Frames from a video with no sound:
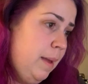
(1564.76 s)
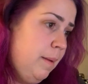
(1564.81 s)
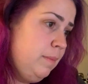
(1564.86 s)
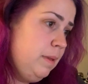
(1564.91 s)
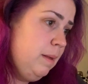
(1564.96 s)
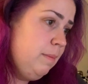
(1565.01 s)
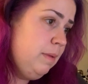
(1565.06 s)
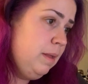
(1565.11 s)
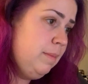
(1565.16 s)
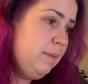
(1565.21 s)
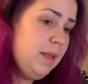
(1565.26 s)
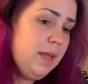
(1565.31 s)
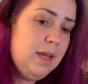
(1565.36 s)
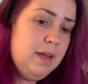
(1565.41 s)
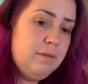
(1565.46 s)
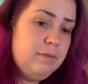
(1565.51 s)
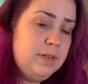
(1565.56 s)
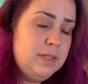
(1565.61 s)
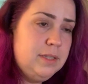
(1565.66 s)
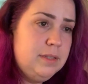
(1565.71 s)
blah, blah, blah,
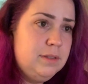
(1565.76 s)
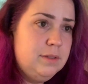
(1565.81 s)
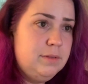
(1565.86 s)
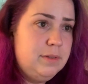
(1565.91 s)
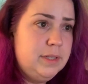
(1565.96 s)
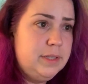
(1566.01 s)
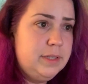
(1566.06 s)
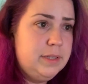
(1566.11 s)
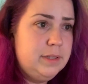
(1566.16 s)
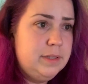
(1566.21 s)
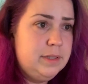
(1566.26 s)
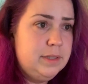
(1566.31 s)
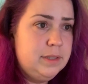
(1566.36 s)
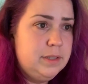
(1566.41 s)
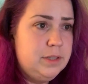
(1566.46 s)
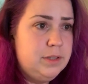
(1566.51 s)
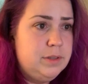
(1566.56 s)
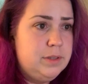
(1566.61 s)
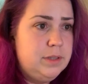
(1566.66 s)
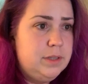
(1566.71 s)
reasons,
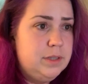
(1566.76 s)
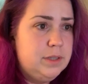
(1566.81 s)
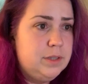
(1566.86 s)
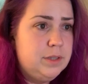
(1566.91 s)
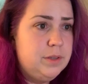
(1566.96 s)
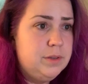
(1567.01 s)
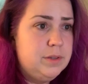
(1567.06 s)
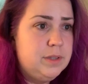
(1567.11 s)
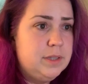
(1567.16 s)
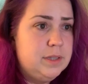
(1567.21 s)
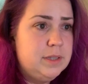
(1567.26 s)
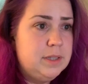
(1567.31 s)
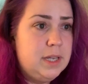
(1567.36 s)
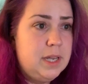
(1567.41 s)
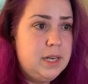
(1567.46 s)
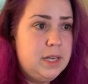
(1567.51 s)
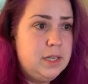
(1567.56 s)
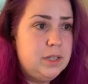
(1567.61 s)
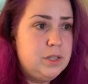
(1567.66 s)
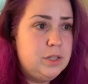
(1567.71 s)
excuses. I
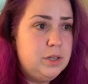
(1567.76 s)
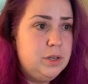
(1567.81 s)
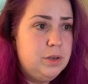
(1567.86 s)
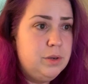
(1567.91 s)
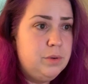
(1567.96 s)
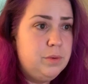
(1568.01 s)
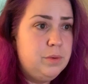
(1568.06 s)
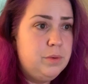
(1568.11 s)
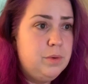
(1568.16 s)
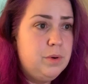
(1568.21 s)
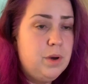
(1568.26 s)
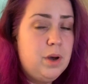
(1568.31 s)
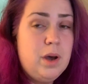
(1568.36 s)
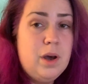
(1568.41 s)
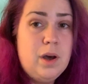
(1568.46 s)
need to